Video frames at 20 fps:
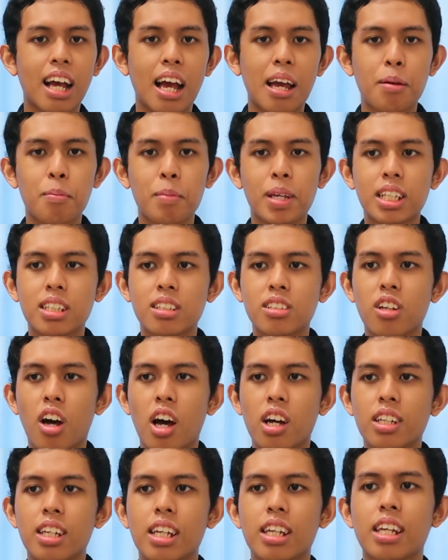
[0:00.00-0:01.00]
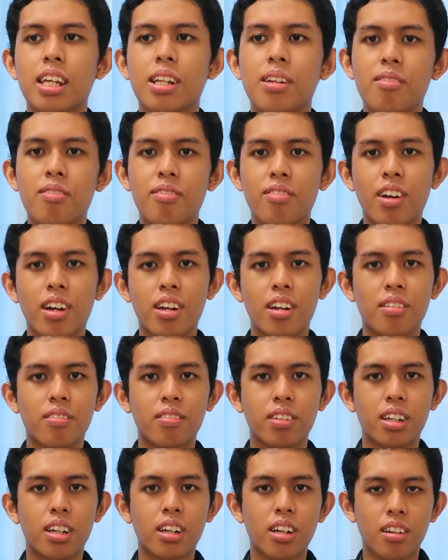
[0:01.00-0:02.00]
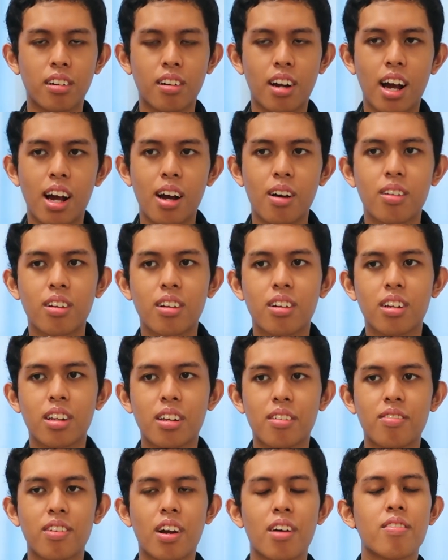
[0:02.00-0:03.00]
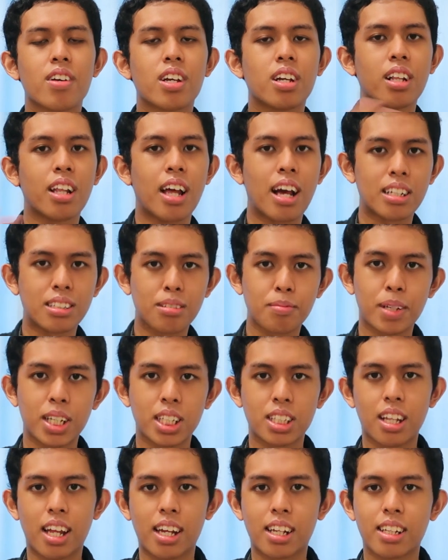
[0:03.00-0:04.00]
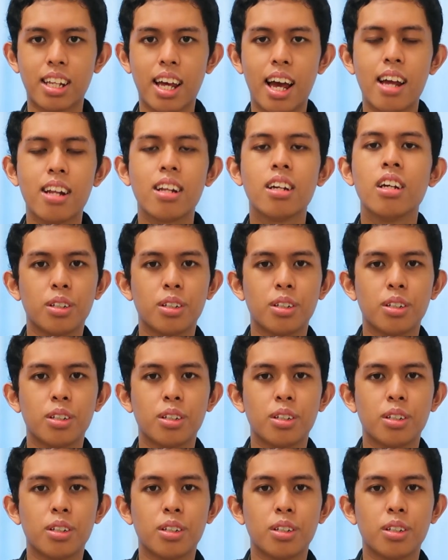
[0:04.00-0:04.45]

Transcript: I mean talking in front of a crowd, in front of the classmates like that.